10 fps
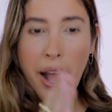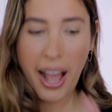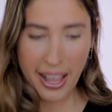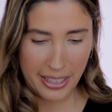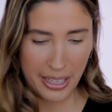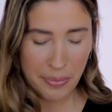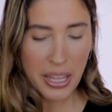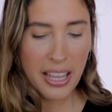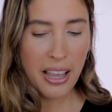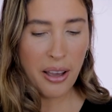palette.
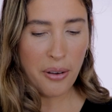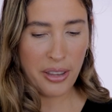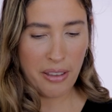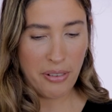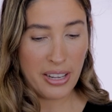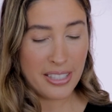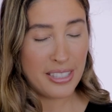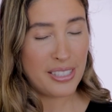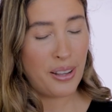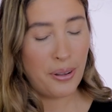Okay friends,
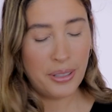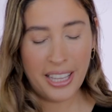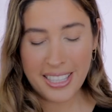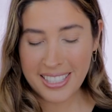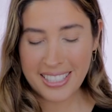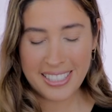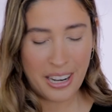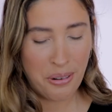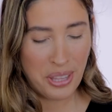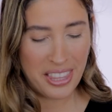so let's
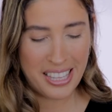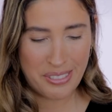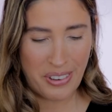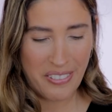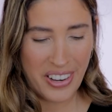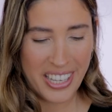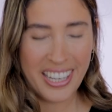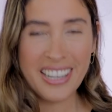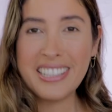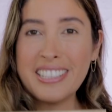start with this red right
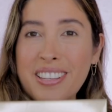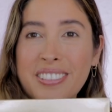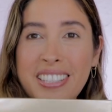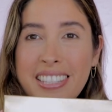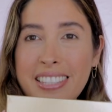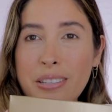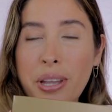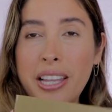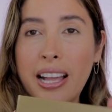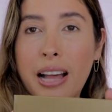here. So this is the way
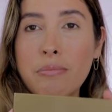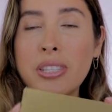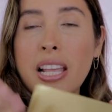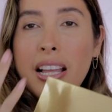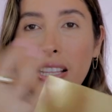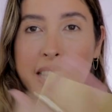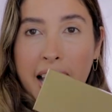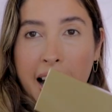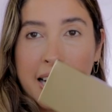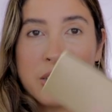it comes, the
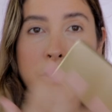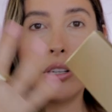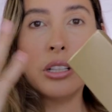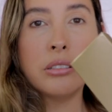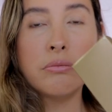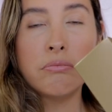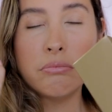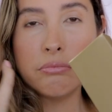actual